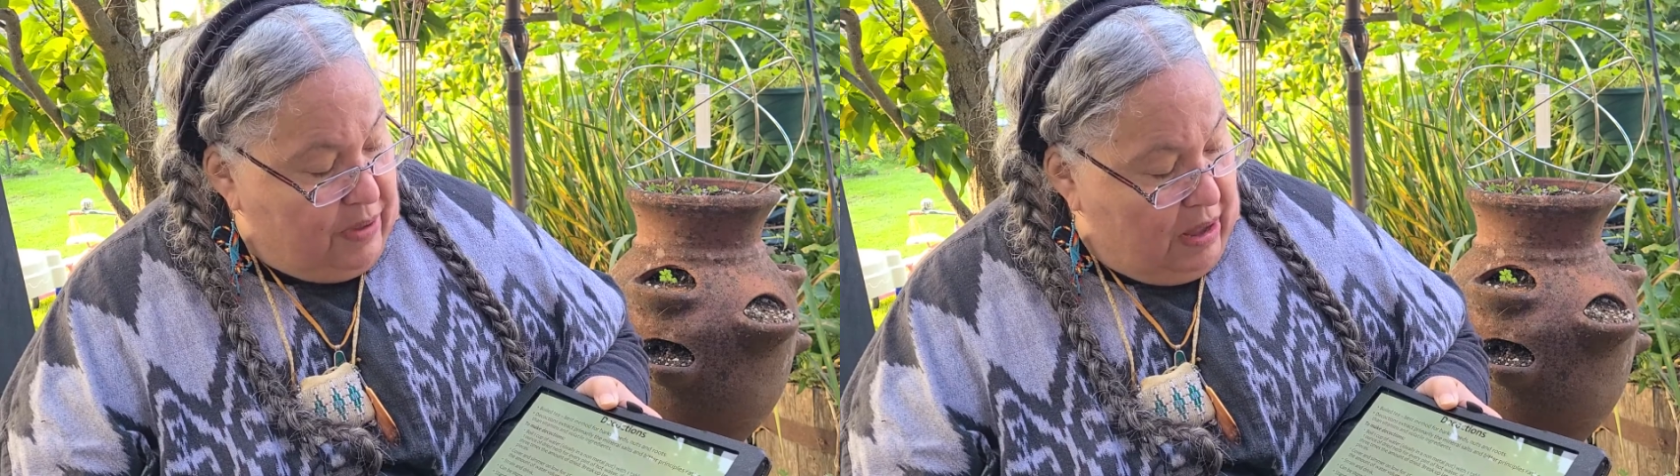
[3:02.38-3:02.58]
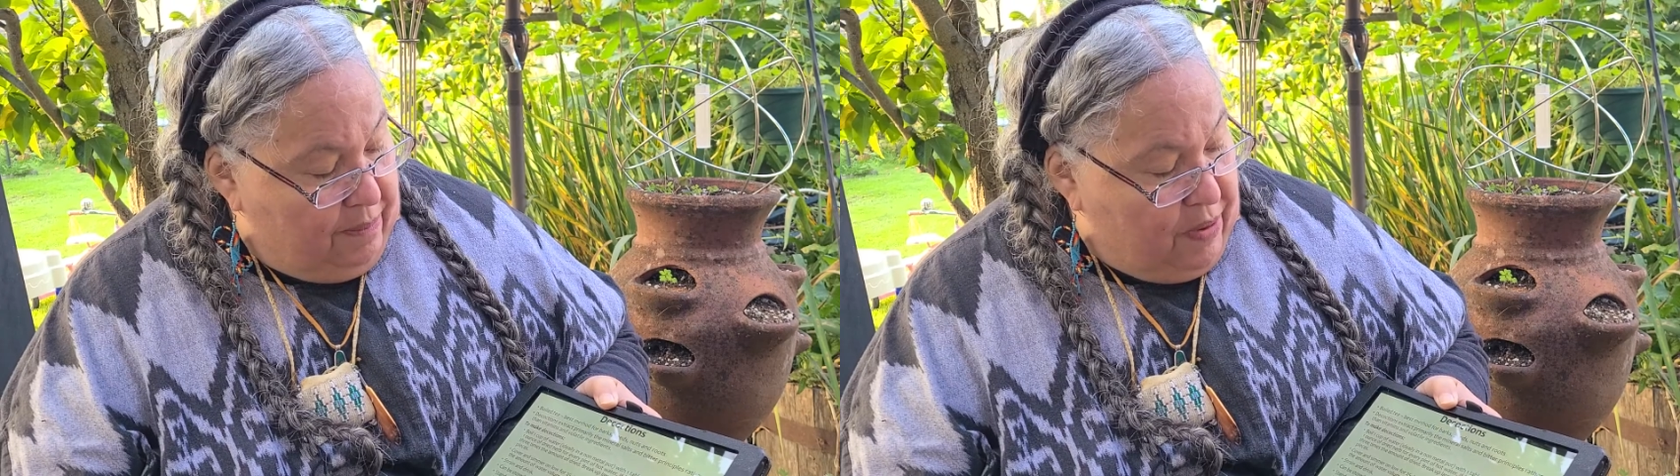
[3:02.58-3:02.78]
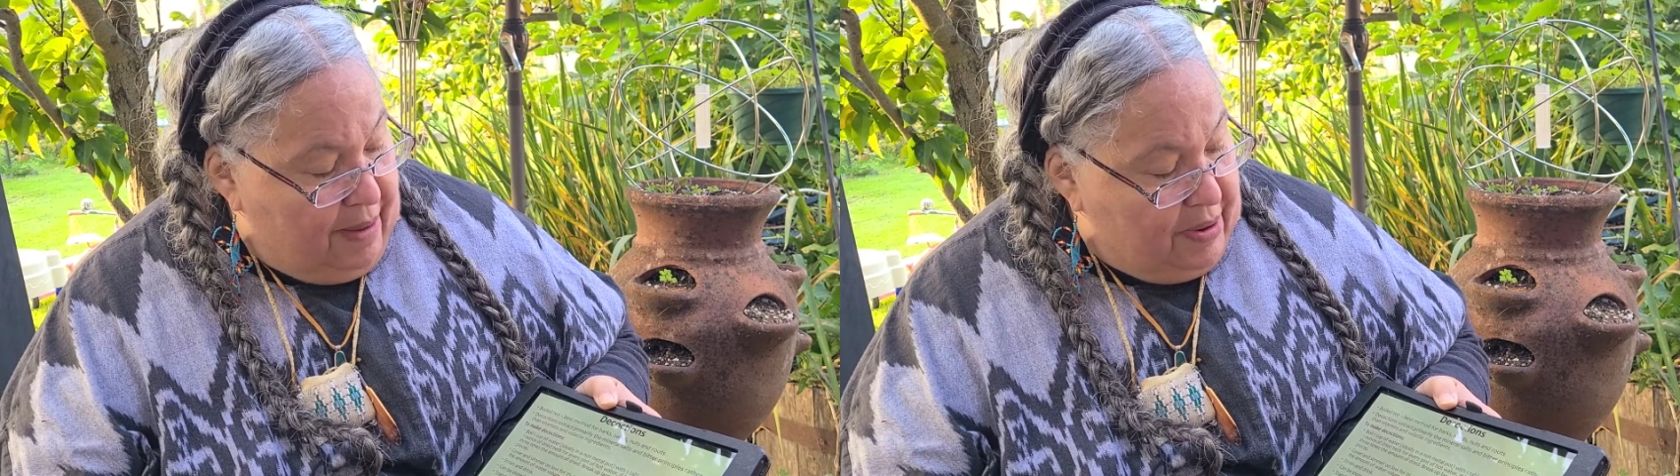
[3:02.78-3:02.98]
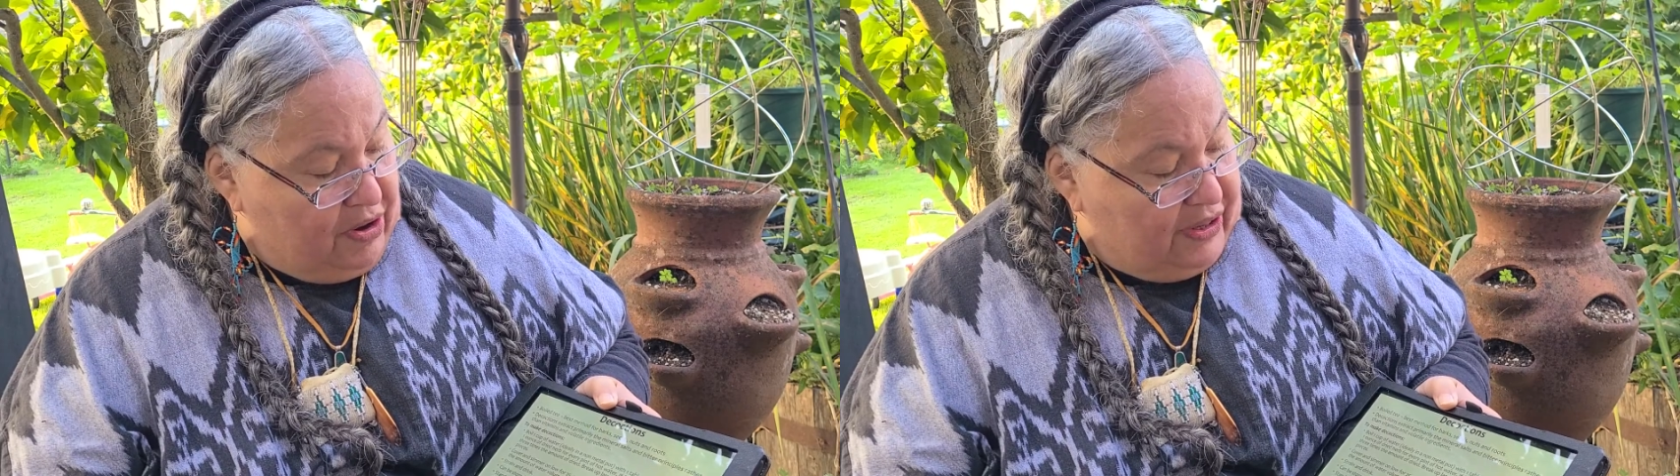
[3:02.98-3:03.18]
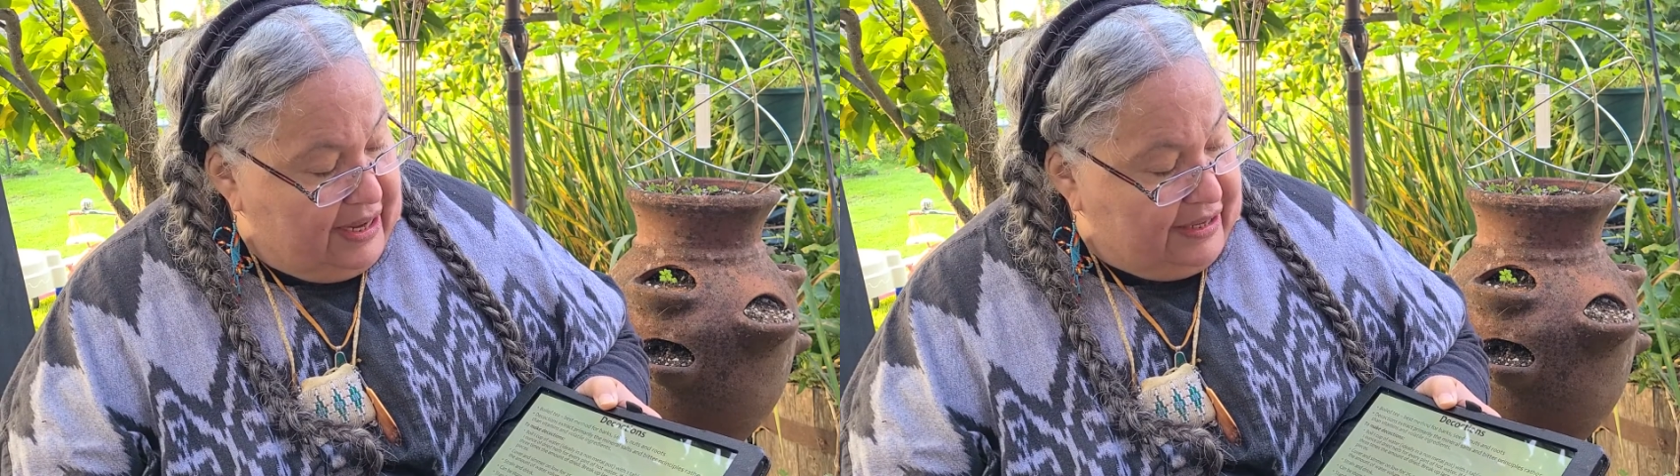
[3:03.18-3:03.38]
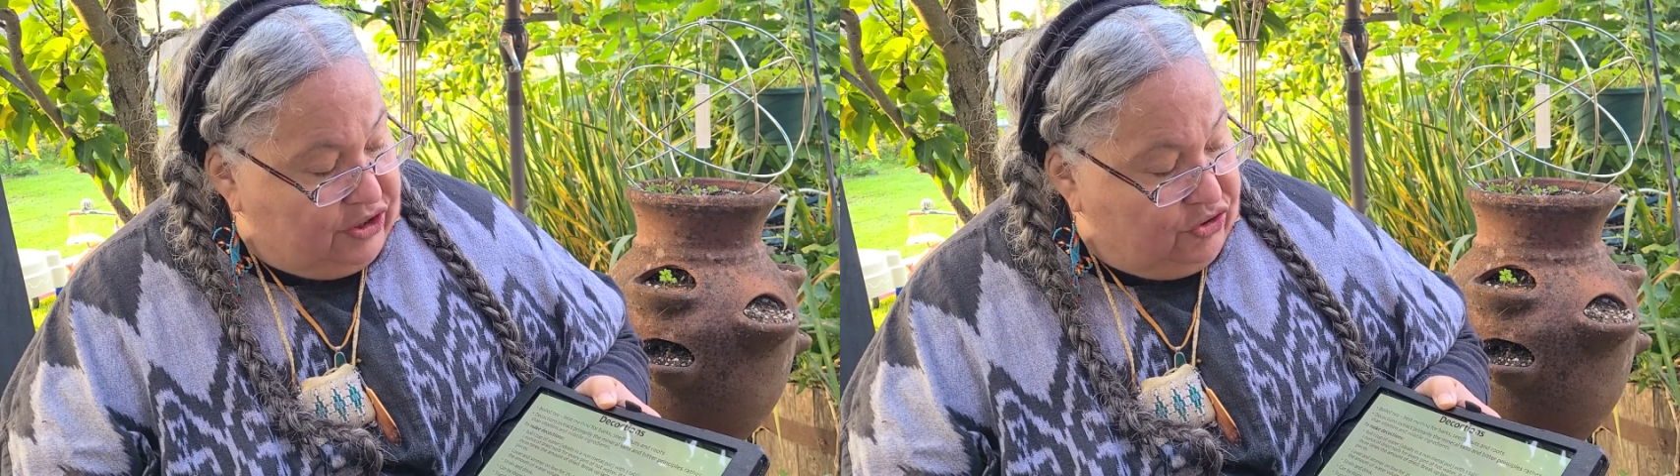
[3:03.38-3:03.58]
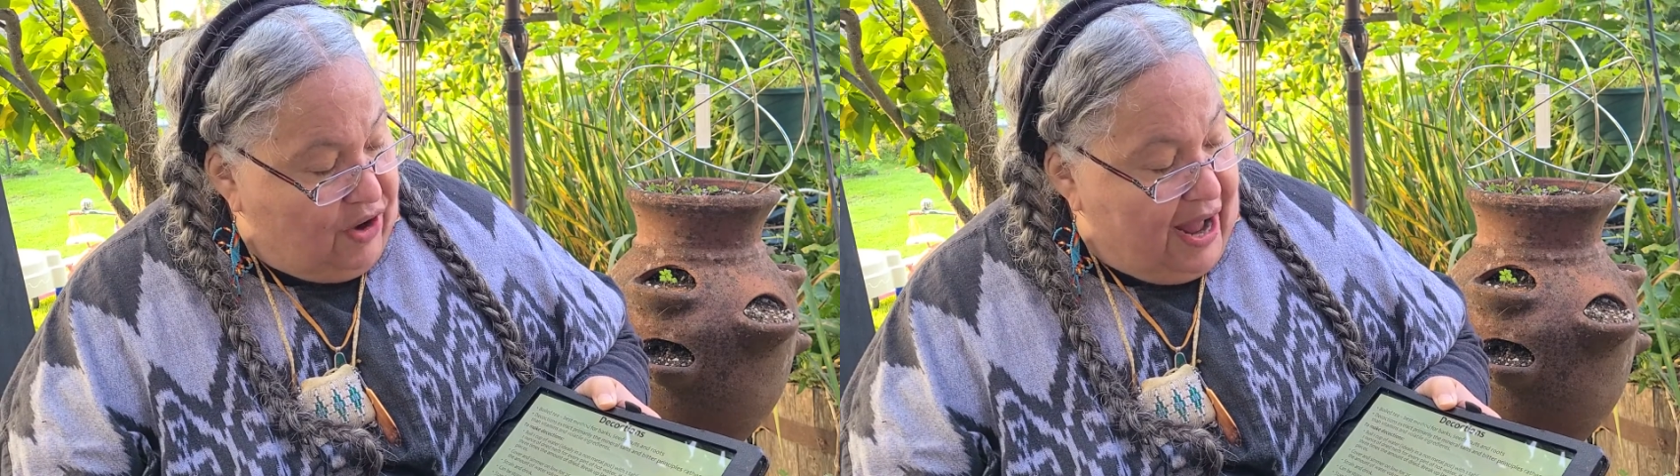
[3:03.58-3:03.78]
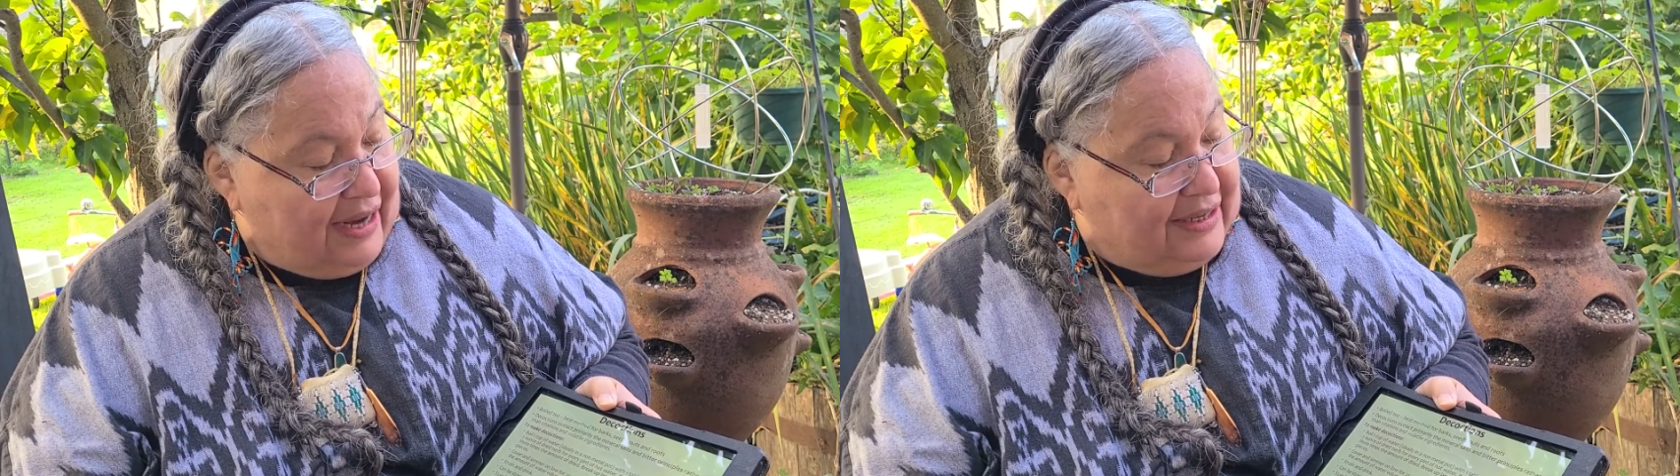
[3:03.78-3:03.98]
primarily
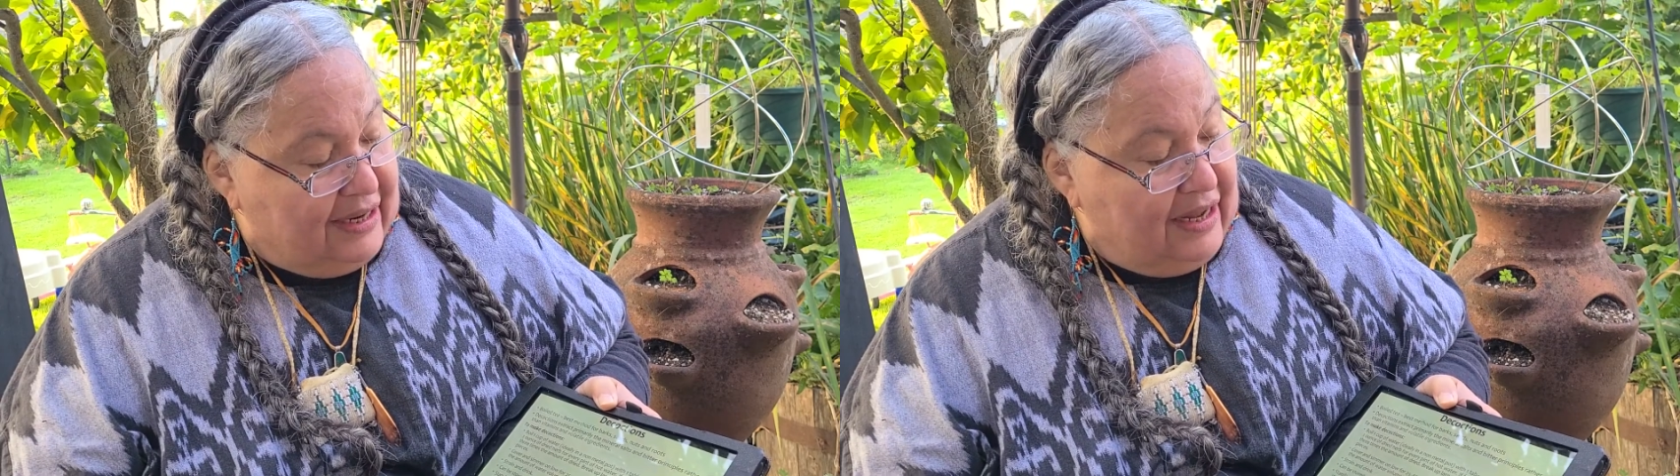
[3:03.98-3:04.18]
extract